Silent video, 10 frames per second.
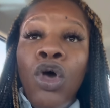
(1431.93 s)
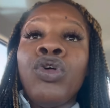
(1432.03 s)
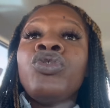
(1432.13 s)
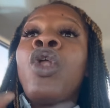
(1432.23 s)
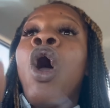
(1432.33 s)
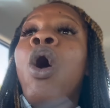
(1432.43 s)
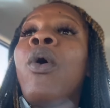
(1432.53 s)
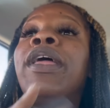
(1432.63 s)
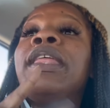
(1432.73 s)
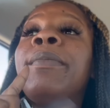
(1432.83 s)
No,
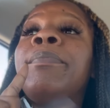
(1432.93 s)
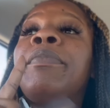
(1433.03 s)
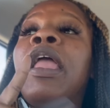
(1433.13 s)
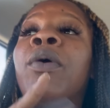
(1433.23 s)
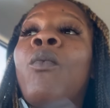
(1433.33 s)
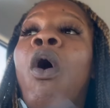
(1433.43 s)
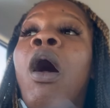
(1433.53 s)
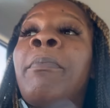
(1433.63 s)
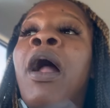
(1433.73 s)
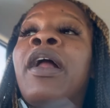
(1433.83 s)
and then in
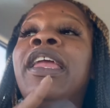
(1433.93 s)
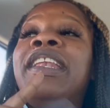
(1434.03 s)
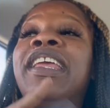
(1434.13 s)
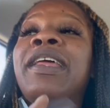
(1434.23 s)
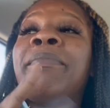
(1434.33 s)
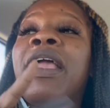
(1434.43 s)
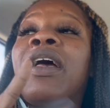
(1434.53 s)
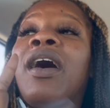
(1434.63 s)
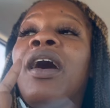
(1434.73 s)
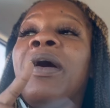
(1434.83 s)
Walmart, he did make
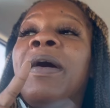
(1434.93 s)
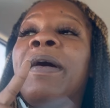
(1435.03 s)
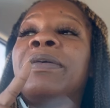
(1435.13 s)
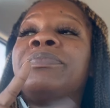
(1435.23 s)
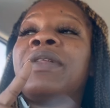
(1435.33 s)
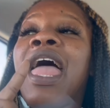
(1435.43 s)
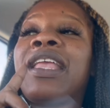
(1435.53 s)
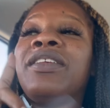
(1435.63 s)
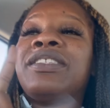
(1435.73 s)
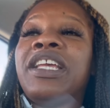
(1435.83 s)
a
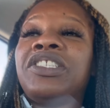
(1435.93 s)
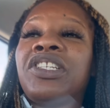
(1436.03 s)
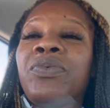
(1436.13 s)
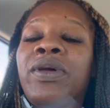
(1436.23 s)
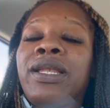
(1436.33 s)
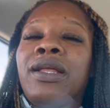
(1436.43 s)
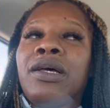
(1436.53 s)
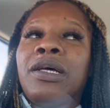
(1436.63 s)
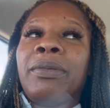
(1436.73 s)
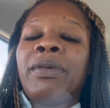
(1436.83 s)
accusation
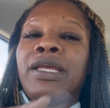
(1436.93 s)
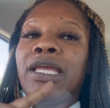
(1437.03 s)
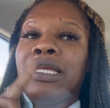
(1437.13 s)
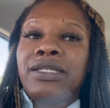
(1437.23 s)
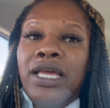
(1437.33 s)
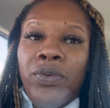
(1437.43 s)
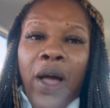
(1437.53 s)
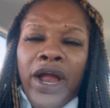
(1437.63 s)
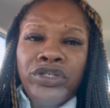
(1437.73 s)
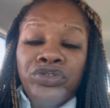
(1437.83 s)
when he said, why
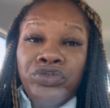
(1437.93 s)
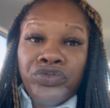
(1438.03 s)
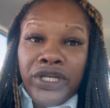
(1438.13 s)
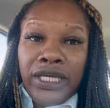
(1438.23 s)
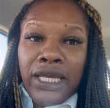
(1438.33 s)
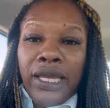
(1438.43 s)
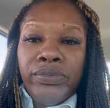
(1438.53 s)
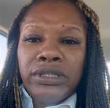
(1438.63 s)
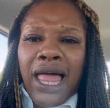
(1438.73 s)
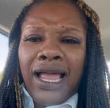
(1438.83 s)
aren't you drinking? He
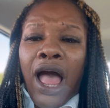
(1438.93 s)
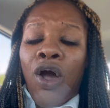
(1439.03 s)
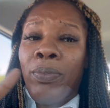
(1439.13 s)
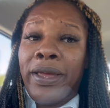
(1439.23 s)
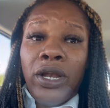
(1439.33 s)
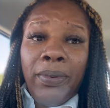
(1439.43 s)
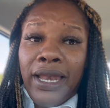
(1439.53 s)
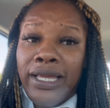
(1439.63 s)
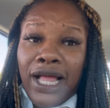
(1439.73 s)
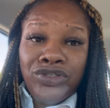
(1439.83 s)
was like, I hope ain't
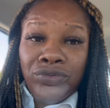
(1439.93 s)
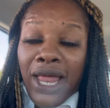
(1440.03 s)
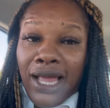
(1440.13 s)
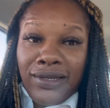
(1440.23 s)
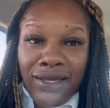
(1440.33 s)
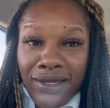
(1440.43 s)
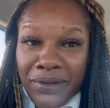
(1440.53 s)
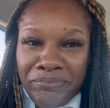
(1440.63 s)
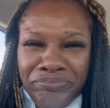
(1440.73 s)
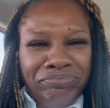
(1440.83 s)
nobody got you knocked up.
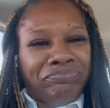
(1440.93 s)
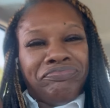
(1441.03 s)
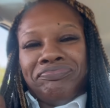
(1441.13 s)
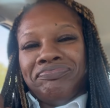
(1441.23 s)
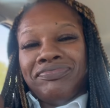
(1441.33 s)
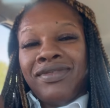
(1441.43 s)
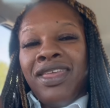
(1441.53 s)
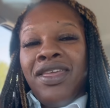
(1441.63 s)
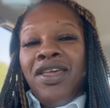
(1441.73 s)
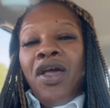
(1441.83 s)

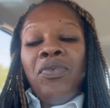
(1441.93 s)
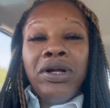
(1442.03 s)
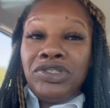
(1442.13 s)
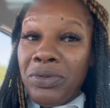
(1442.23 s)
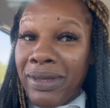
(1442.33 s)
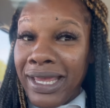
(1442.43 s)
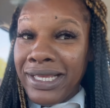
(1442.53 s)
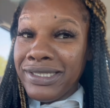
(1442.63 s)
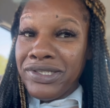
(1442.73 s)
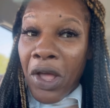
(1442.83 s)
What you
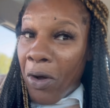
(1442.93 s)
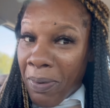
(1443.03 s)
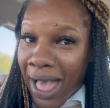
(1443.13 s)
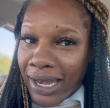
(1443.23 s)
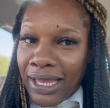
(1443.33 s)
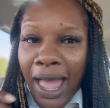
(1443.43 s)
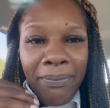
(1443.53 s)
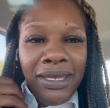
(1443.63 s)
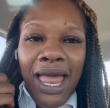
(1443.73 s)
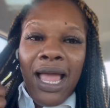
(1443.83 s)
mean nobody got
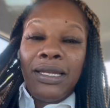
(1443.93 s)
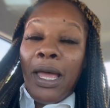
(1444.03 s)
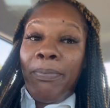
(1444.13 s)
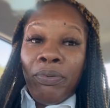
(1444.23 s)
me knocked up?